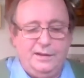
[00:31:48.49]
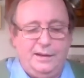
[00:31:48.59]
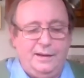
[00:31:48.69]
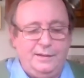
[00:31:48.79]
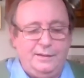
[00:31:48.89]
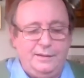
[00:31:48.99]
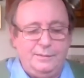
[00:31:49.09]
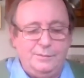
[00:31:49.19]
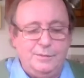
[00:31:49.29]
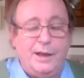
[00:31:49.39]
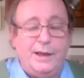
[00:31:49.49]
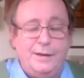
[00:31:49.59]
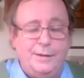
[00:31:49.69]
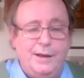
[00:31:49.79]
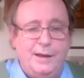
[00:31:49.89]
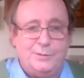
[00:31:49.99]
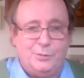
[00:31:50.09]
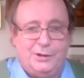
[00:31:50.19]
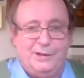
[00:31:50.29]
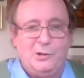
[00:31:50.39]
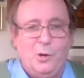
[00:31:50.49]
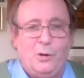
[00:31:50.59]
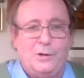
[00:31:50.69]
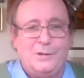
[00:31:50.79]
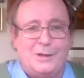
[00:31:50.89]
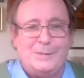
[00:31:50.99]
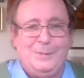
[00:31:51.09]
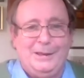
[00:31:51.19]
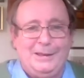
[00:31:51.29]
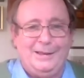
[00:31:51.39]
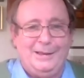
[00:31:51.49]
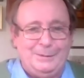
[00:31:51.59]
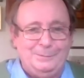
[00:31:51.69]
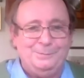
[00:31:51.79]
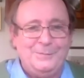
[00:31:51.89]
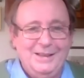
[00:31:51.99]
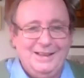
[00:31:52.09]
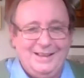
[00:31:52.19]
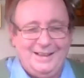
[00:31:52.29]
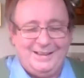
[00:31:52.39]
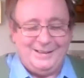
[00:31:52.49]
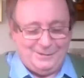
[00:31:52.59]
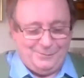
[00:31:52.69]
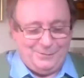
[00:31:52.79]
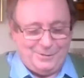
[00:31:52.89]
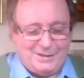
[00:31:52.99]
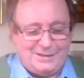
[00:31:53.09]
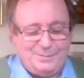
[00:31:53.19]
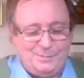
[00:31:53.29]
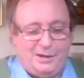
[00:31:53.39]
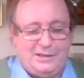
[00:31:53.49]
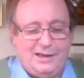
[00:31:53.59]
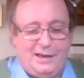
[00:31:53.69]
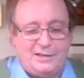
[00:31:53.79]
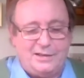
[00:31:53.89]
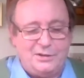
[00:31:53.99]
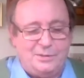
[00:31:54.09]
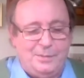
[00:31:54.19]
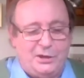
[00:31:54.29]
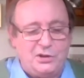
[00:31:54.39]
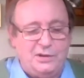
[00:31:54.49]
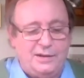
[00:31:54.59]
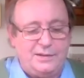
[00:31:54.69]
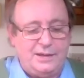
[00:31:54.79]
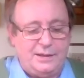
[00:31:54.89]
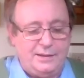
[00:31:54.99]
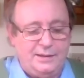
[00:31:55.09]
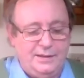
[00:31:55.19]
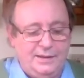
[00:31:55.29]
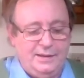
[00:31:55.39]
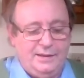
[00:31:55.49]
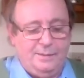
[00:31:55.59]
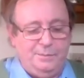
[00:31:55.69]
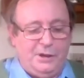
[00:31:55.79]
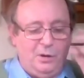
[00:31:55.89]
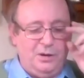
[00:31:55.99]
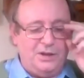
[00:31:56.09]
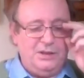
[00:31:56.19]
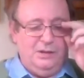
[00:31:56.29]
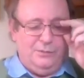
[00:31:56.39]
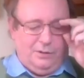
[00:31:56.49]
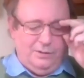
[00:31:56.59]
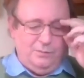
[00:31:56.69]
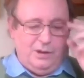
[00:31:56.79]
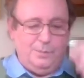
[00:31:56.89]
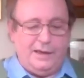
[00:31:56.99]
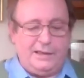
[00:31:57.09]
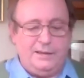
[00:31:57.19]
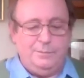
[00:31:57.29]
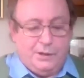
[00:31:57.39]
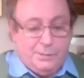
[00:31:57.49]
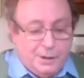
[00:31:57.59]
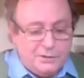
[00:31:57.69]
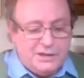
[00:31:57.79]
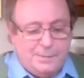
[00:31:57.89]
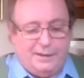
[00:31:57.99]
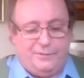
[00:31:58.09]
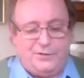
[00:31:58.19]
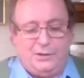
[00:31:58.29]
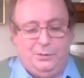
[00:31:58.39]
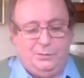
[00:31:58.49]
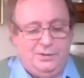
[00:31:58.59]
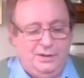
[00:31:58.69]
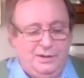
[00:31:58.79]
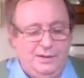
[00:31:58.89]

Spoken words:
As we're in Cork, so to speak, for this podcast, I should mention that Mícheál O'Sullivan, where Mountain Men Have Sown,